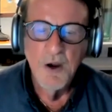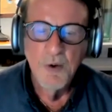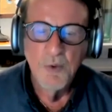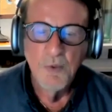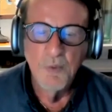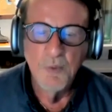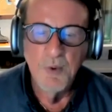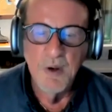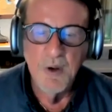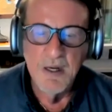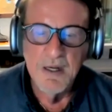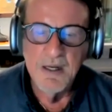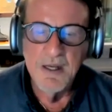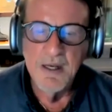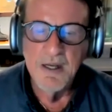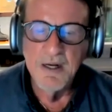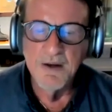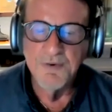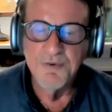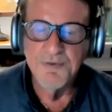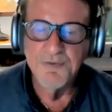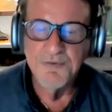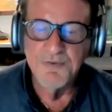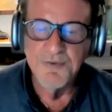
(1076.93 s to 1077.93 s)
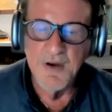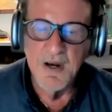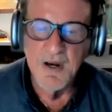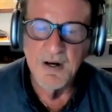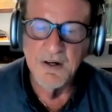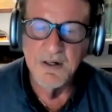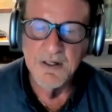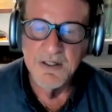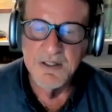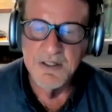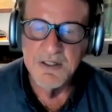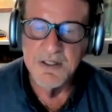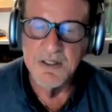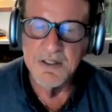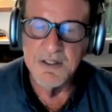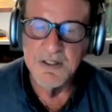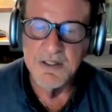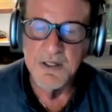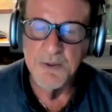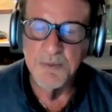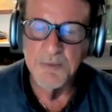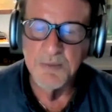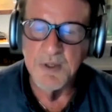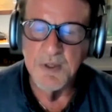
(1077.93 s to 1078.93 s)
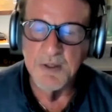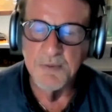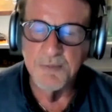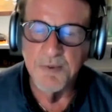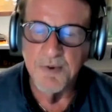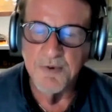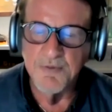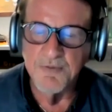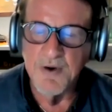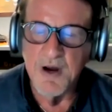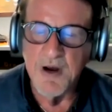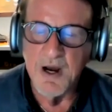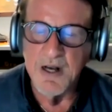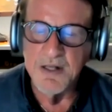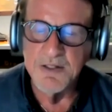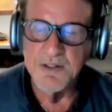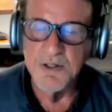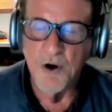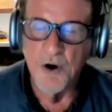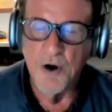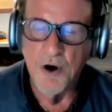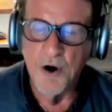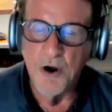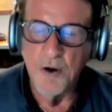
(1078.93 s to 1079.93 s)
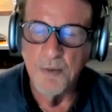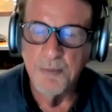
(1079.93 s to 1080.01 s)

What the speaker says: We need a fair system that provides all